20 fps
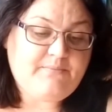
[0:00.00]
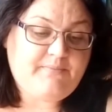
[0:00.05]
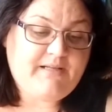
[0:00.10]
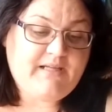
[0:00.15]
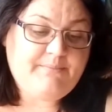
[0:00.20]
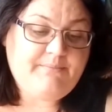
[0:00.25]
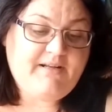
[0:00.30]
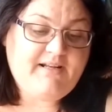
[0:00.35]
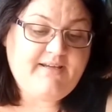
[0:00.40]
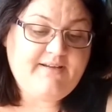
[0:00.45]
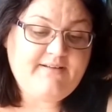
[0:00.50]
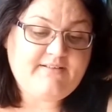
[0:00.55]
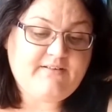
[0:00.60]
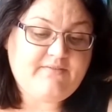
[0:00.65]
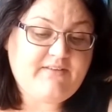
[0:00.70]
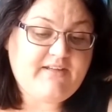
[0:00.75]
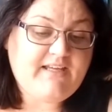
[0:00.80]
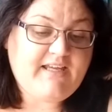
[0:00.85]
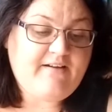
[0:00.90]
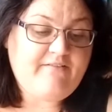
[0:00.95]
Blame me later.
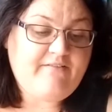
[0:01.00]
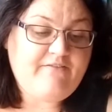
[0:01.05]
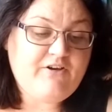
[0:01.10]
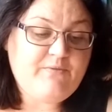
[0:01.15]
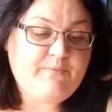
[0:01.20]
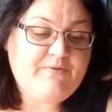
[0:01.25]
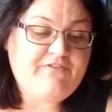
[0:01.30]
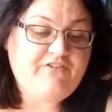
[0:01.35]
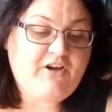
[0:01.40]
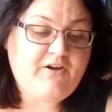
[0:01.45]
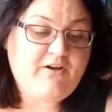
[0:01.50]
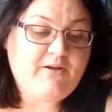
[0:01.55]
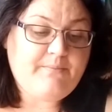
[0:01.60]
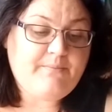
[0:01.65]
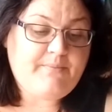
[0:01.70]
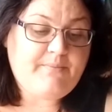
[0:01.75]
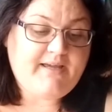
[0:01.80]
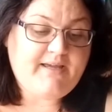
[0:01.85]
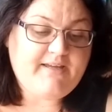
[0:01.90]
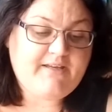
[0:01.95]
Now carry on with your own
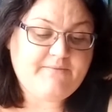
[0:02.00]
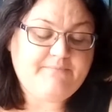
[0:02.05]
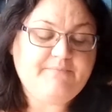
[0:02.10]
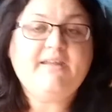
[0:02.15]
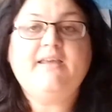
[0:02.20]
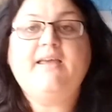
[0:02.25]
unpacking.